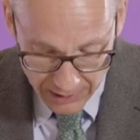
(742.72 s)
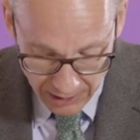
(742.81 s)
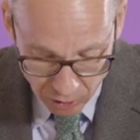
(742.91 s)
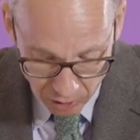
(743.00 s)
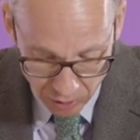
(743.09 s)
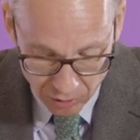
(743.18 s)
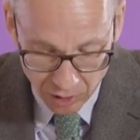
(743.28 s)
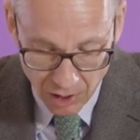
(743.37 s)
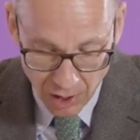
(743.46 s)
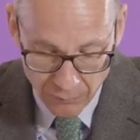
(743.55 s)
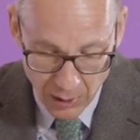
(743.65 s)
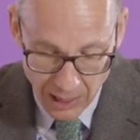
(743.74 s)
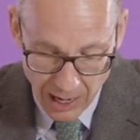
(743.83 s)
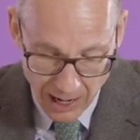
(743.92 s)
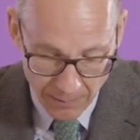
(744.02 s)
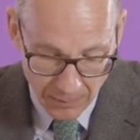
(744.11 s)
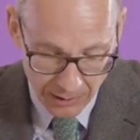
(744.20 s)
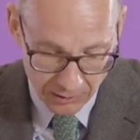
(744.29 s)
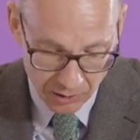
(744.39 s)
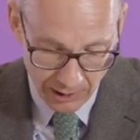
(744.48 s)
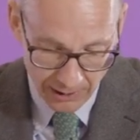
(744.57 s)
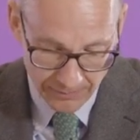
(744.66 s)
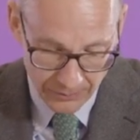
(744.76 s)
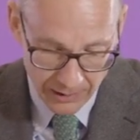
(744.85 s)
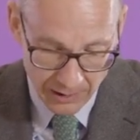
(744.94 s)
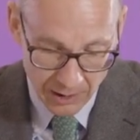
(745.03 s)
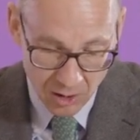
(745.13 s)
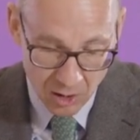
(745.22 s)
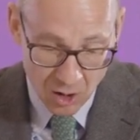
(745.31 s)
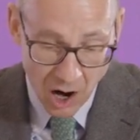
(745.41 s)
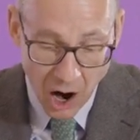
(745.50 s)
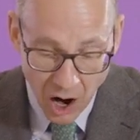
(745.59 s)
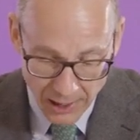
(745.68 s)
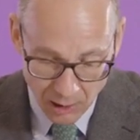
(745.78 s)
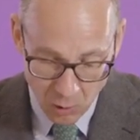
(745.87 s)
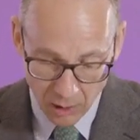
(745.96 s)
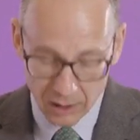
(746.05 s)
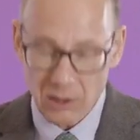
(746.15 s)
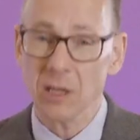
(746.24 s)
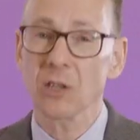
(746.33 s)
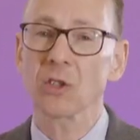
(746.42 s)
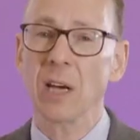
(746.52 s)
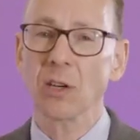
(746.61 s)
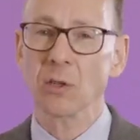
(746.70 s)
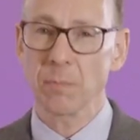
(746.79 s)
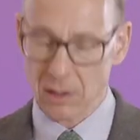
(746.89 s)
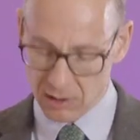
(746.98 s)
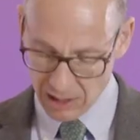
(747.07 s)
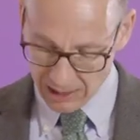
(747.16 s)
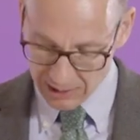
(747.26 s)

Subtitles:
the issues of reliability. High quality assessment